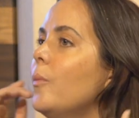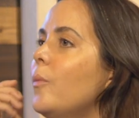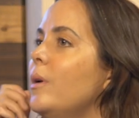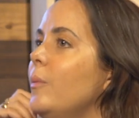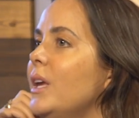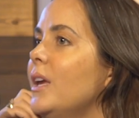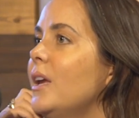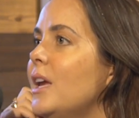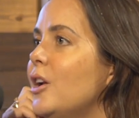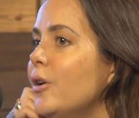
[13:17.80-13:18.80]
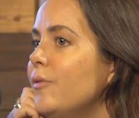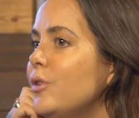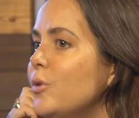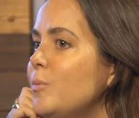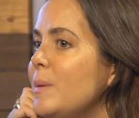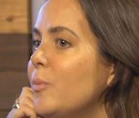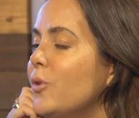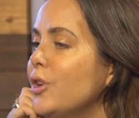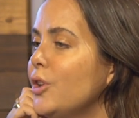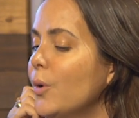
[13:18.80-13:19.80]
When we interviewed
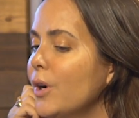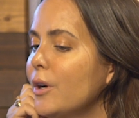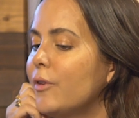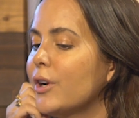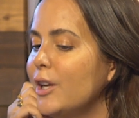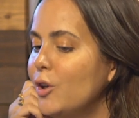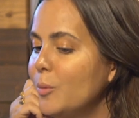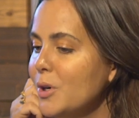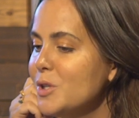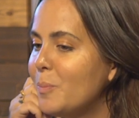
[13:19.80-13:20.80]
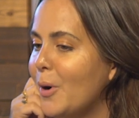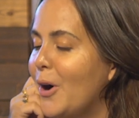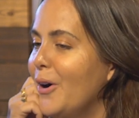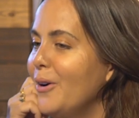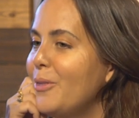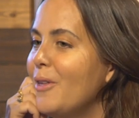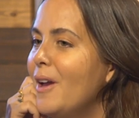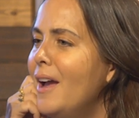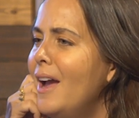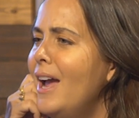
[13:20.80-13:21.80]
people in New York for Kilmer's birth,
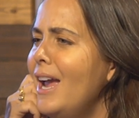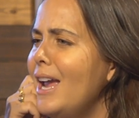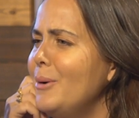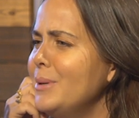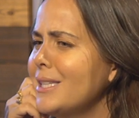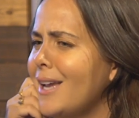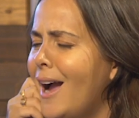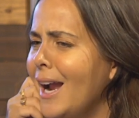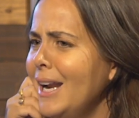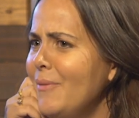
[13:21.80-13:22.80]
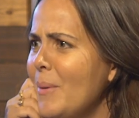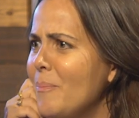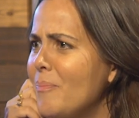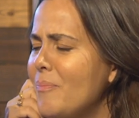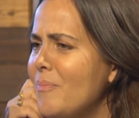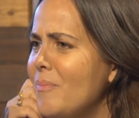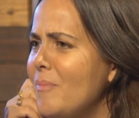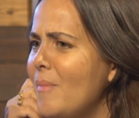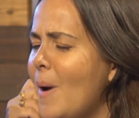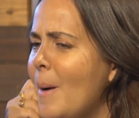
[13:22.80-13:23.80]
it was kind of
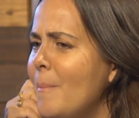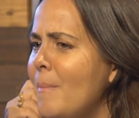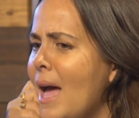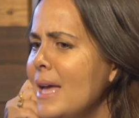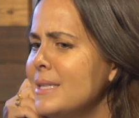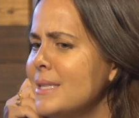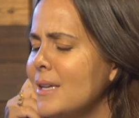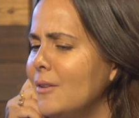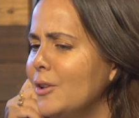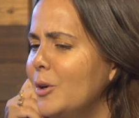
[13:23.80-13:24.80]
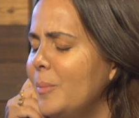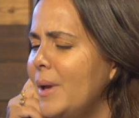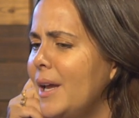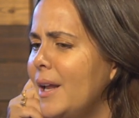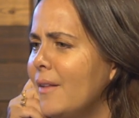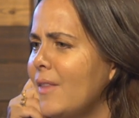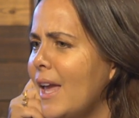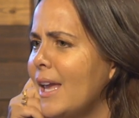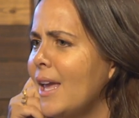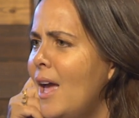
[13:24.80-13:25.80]
a mess a little bit.
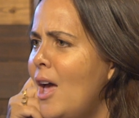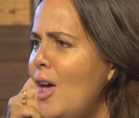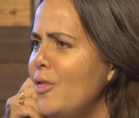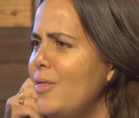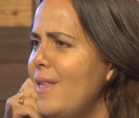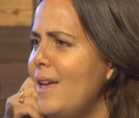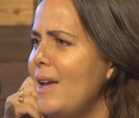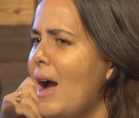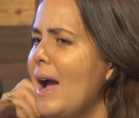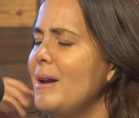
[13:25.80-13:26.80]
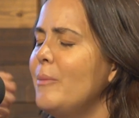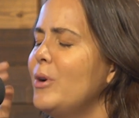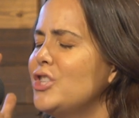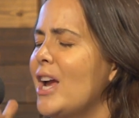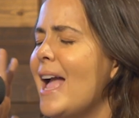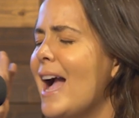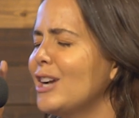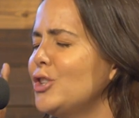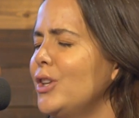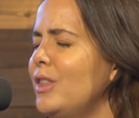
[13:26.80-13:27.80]
Like, which I
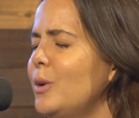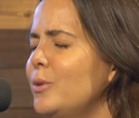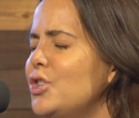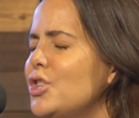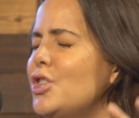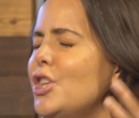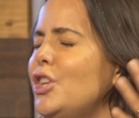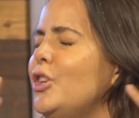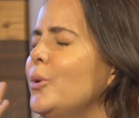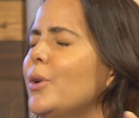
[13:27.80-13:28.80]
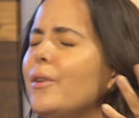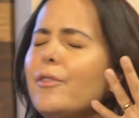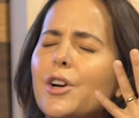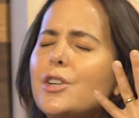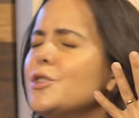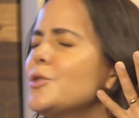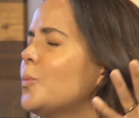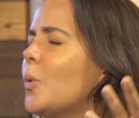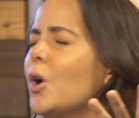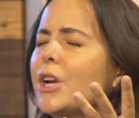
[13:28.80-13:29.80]
actually think was just the universe
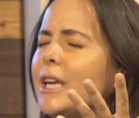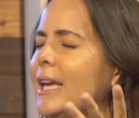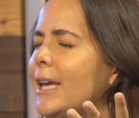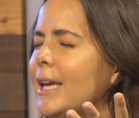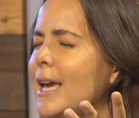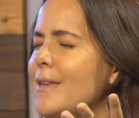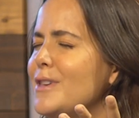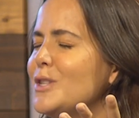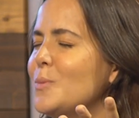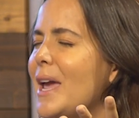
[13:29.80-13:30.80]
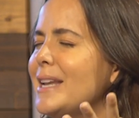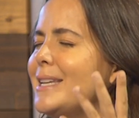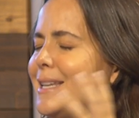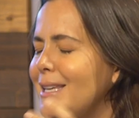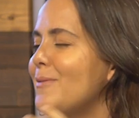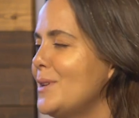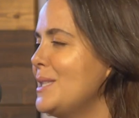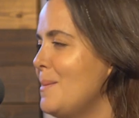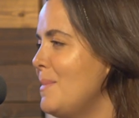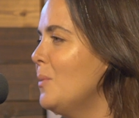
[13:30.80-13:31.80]
working in this way to give
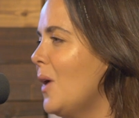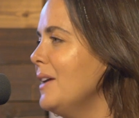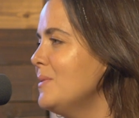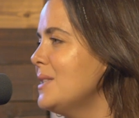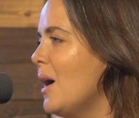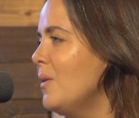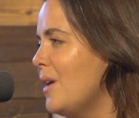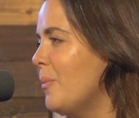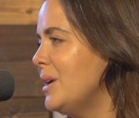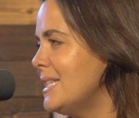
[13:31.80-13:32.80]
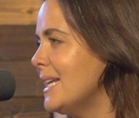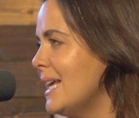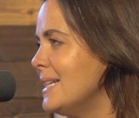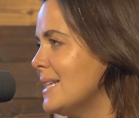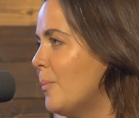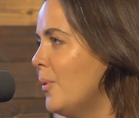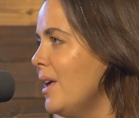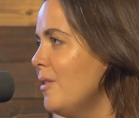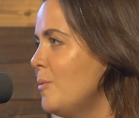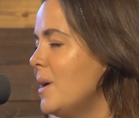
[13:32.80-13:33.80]
us the midwives that we did end up
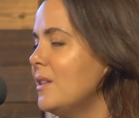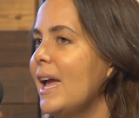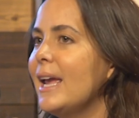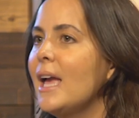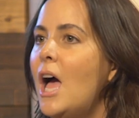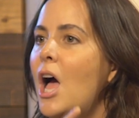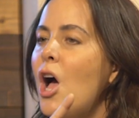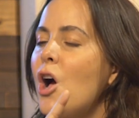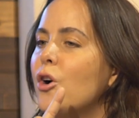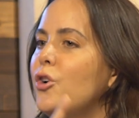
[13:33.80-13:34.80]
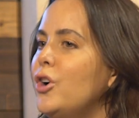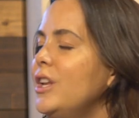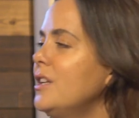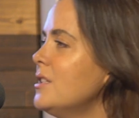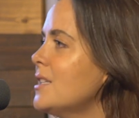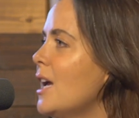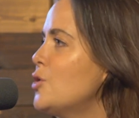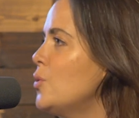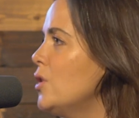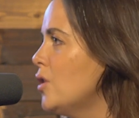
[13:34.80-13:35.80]
with. But like, couldn't
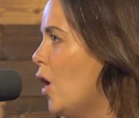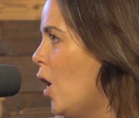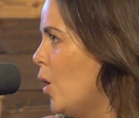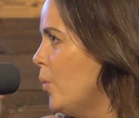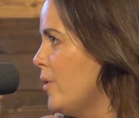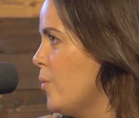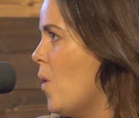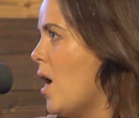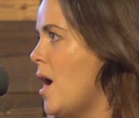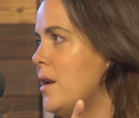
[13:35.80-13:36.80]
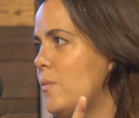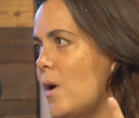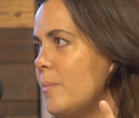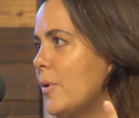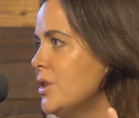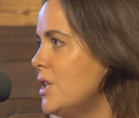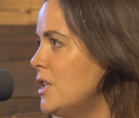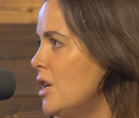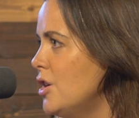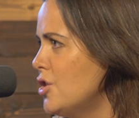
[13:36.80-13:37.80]
schedule a call with one. One
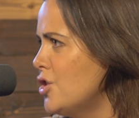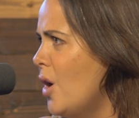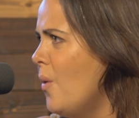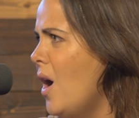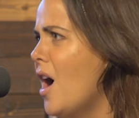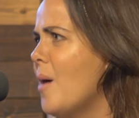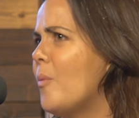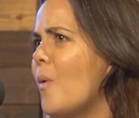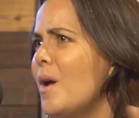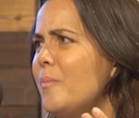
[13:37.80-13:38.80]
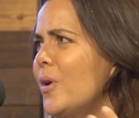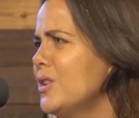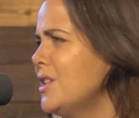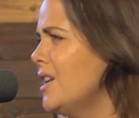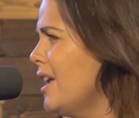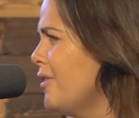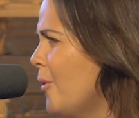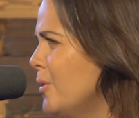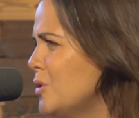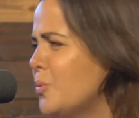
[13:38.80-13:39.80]
person didn't show up. One person I
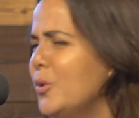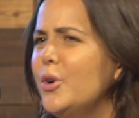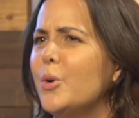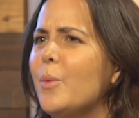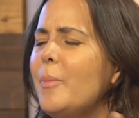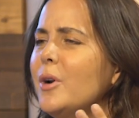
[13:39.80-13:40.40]
thought was rude.